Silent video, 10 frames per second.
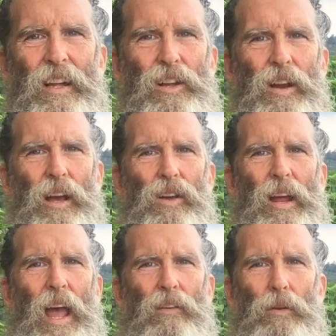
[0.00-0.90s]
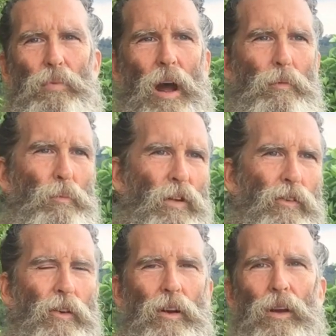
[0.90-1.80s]
You're not going to have a problem with
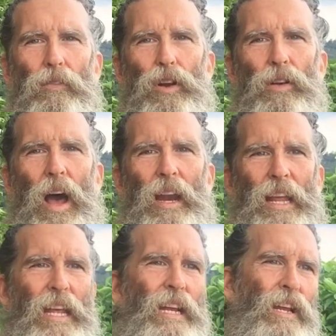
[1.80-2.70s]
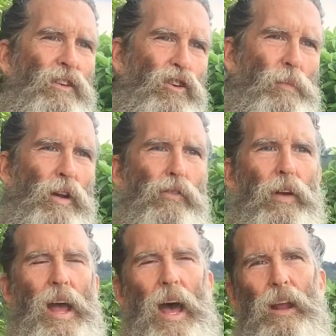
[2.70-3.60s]
sugar if you're not eating too much
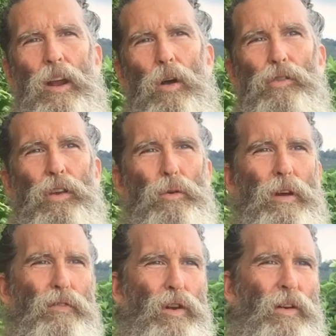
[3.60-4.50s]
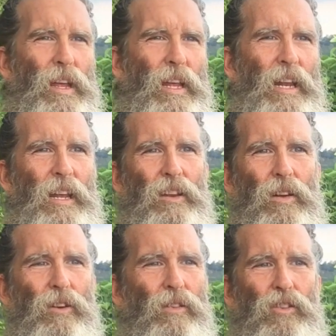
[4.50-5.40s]
fat, and also if you're eating
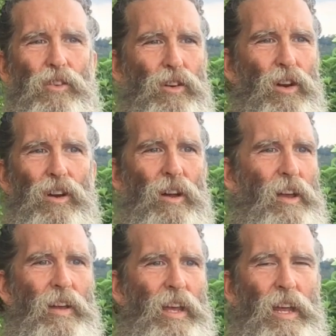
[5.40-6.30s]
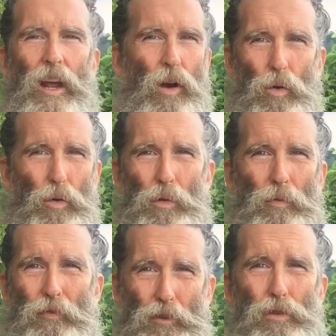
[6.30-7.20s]
your sugar in whole
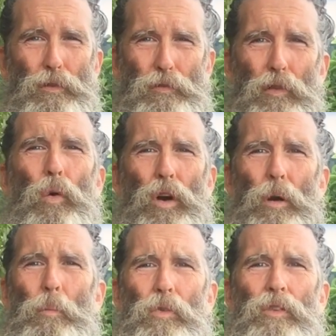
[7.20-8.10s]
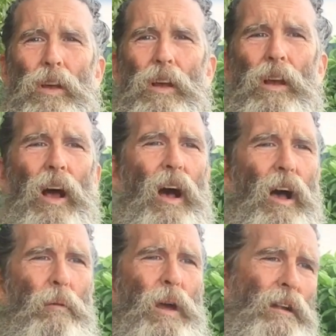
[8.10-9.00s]
food forms.
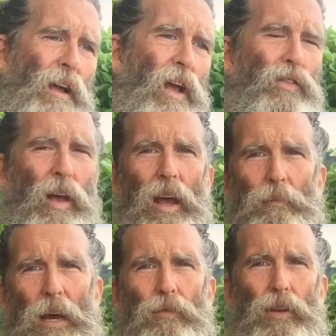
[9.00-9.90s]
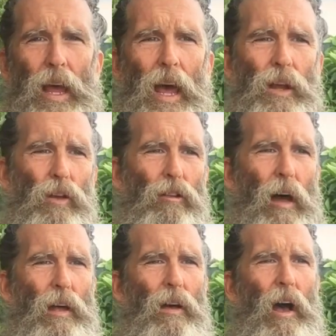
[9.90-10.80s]
And like I say, I'm not fanatical.
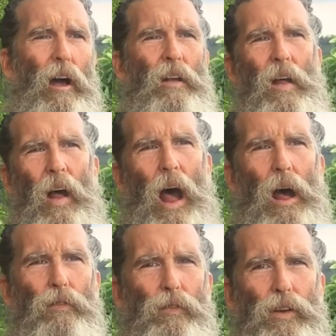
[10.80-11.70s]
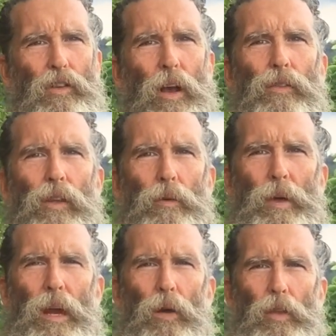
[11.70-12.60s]
I've adjusted a
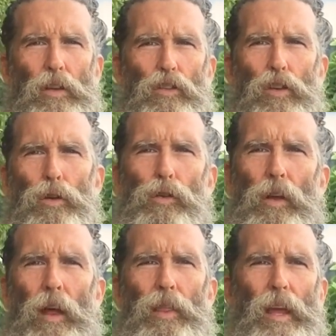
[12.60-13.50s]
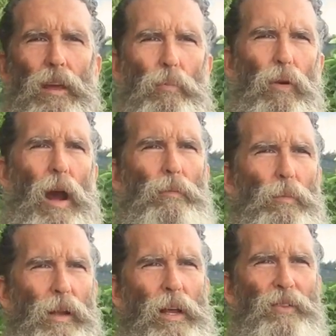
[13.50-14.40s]
bit on the juice. I think
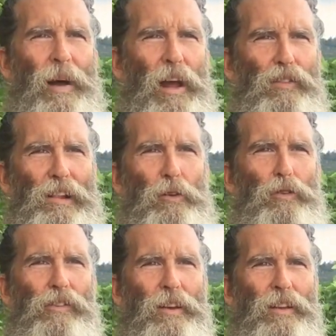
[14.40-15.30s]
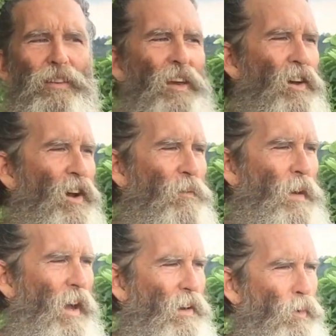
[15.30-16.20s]
probably as my evolution has
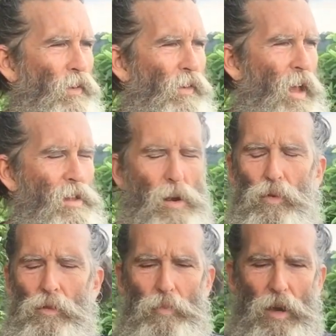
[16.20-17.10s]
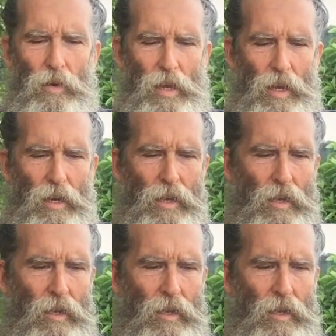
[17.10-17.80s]
come, I would say there was a period